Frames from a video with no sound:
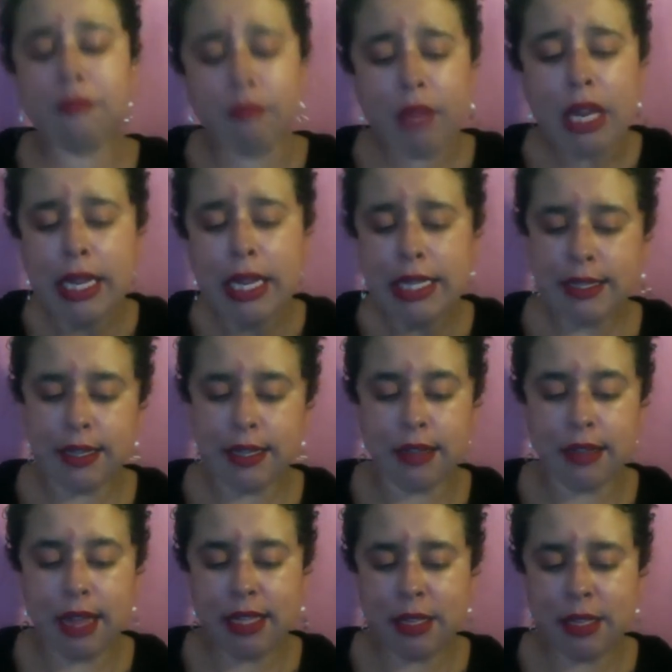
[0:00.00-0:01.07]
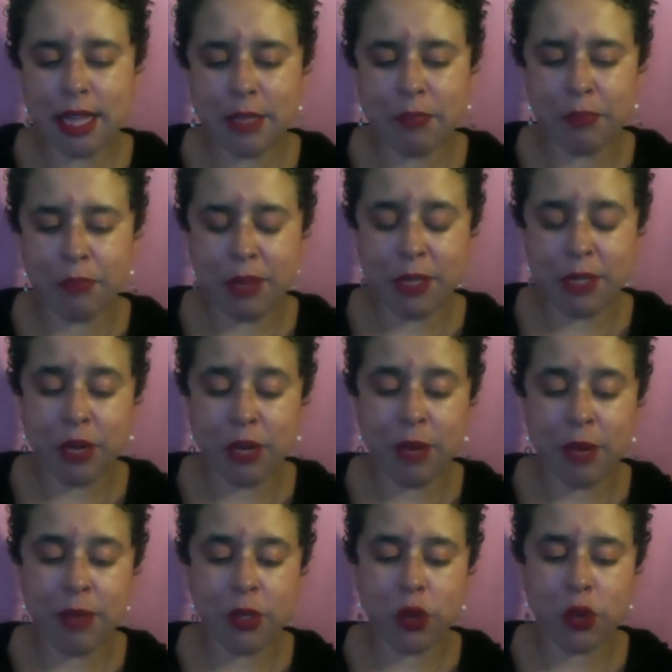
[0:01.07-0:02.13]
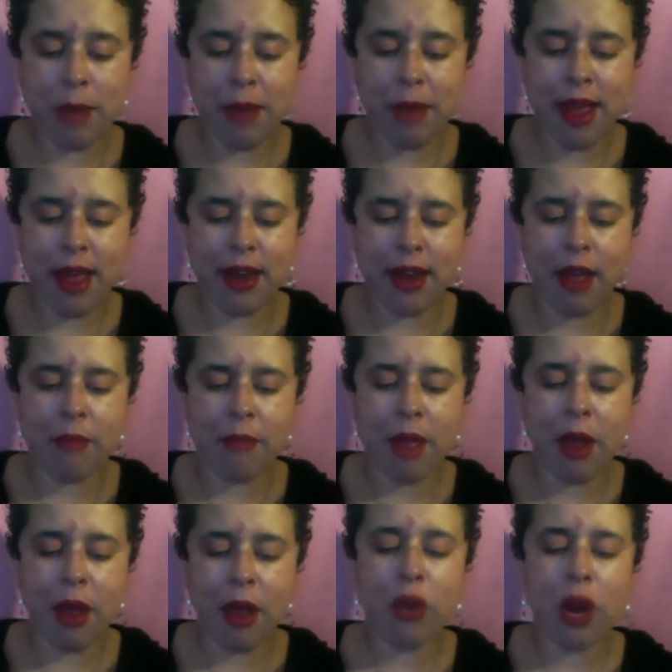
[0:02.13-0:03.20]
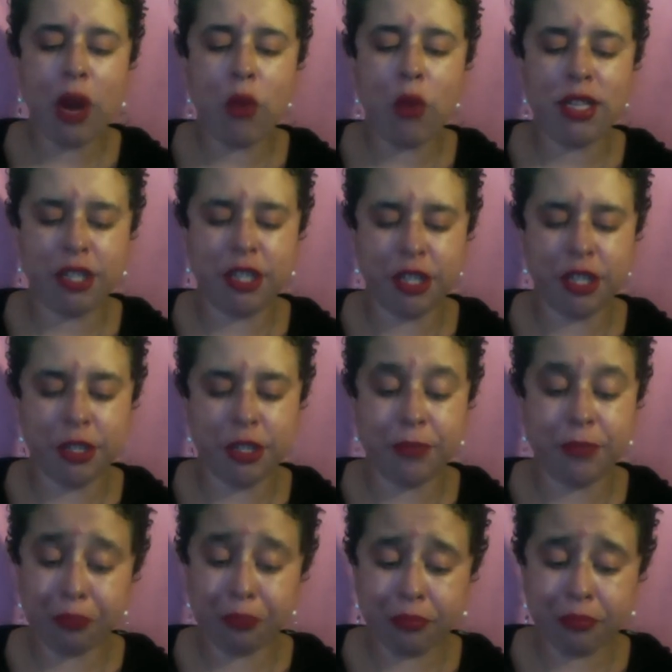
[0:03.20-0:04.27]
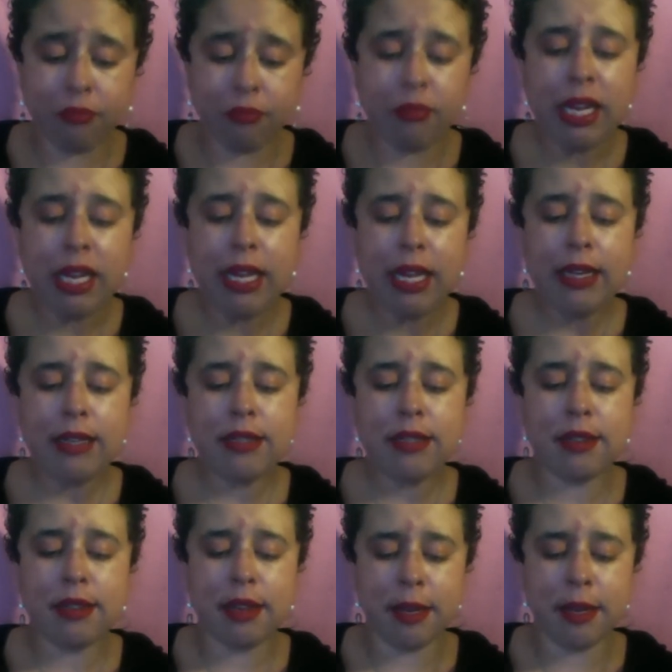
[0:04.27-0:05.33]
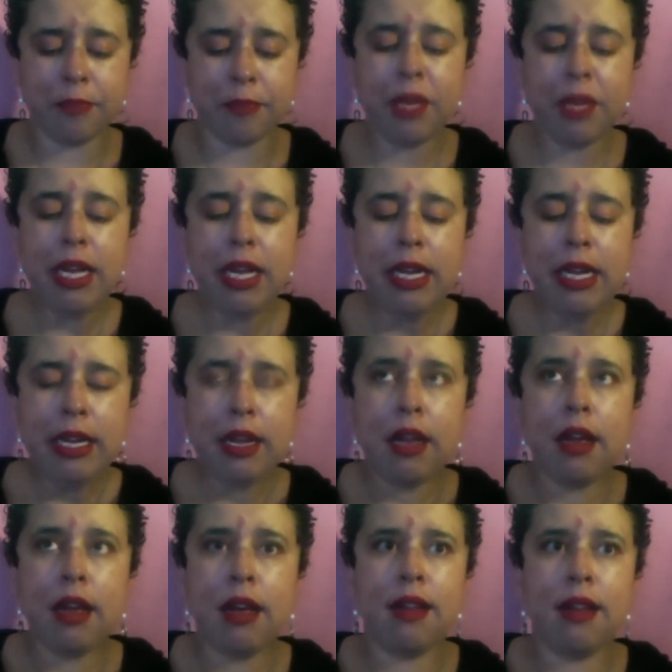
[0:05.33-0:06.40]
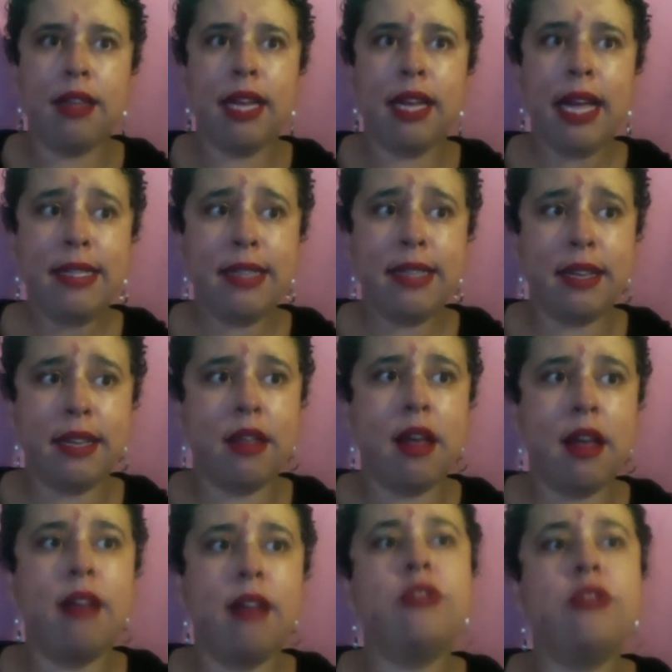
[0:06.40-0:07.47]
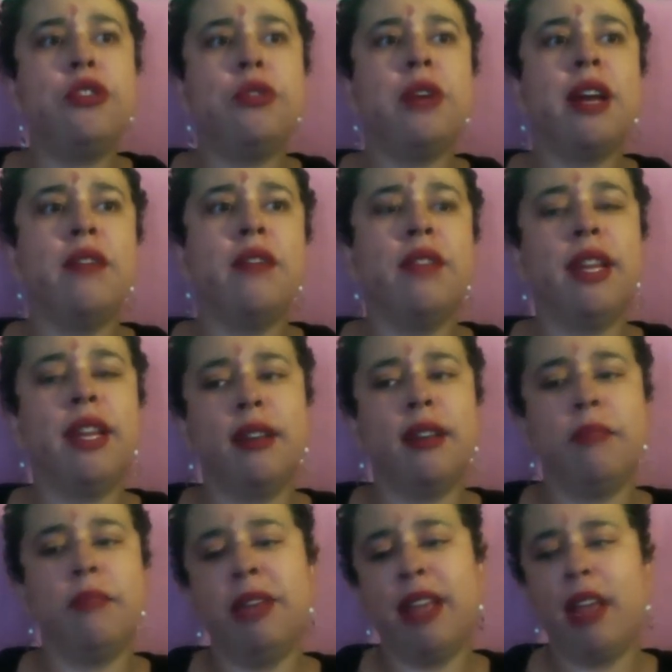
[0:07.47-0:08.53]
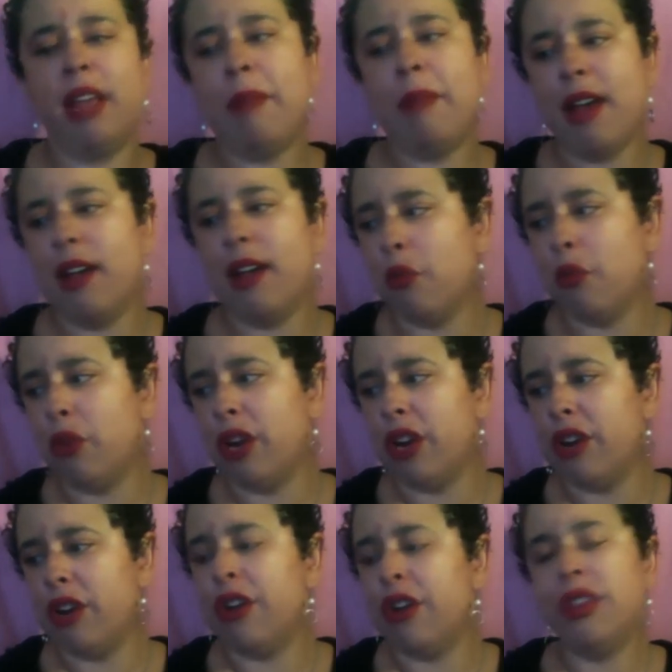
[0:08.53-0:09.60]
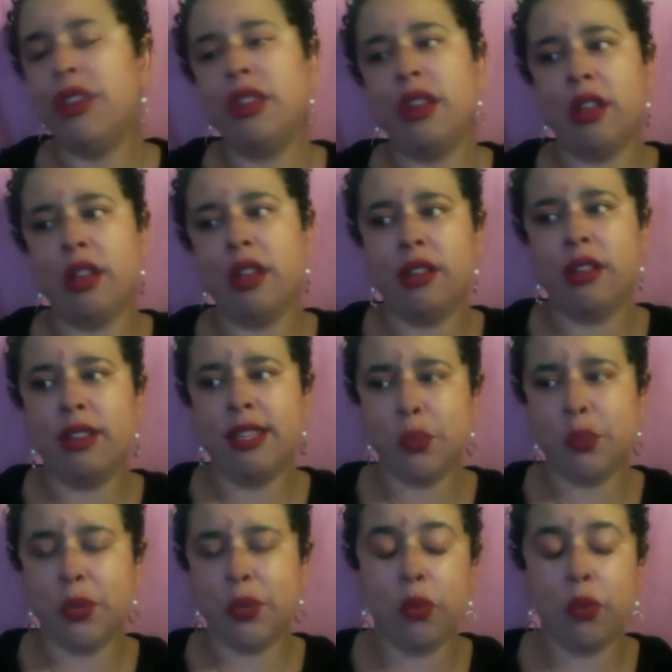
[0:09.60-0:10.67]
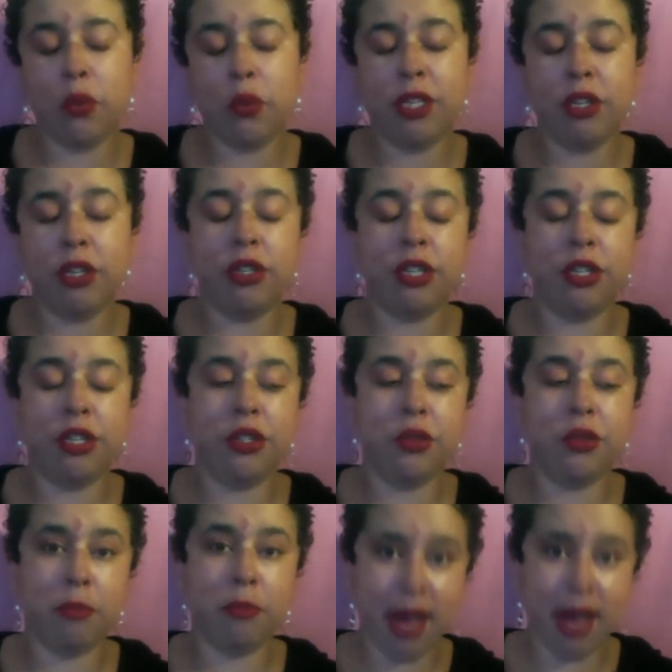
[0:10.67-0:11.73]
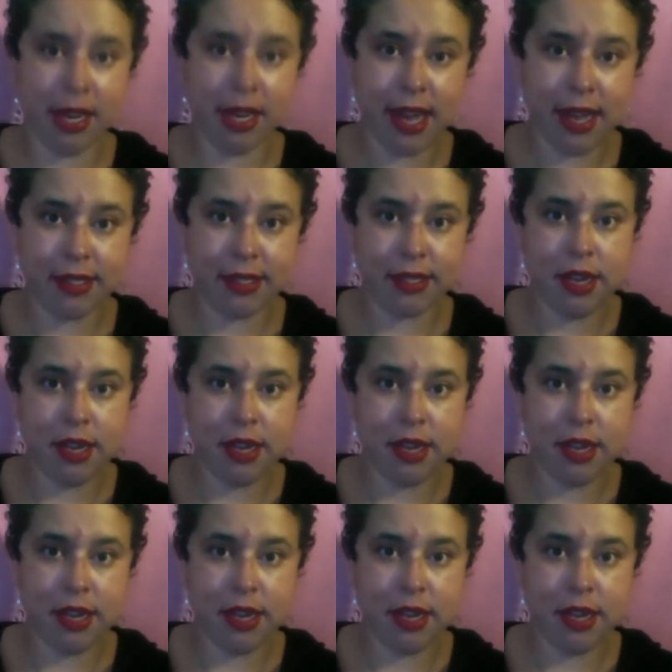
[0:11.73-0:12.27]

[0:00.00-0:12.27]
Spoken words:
Let's see. That's pretty much where I'm at. What I want to do is, like I said, do kind of like a piggyback where this week will be turned into a podcast.